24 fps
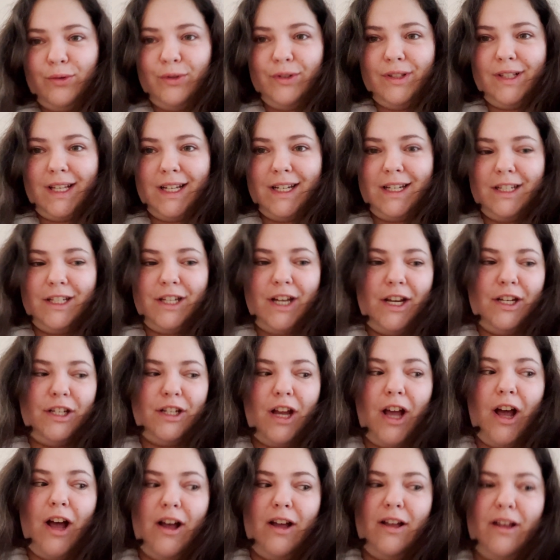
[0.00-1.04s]
is gonna change
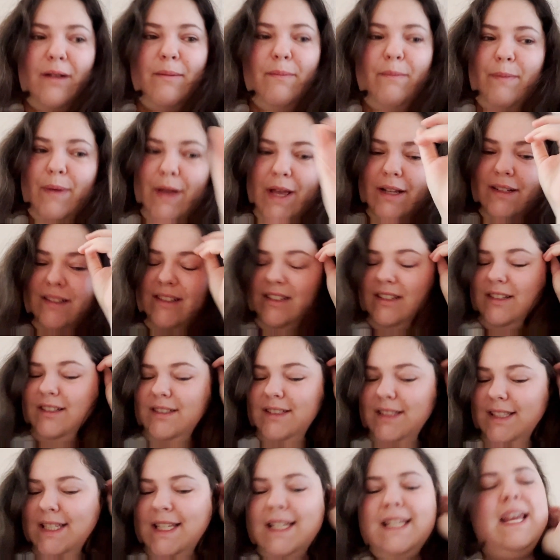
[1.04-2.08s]
a bit
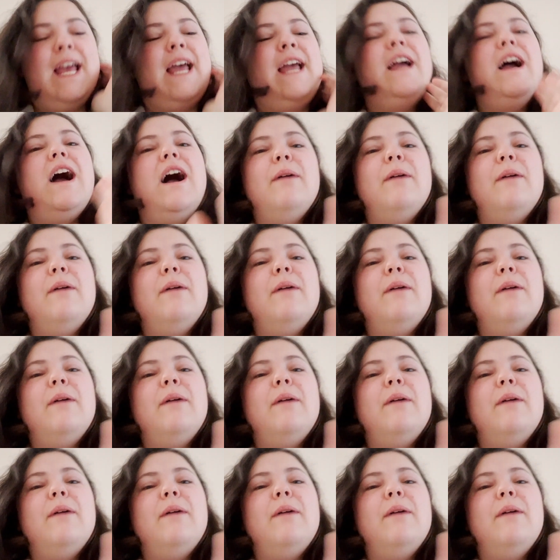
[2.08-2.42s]
today.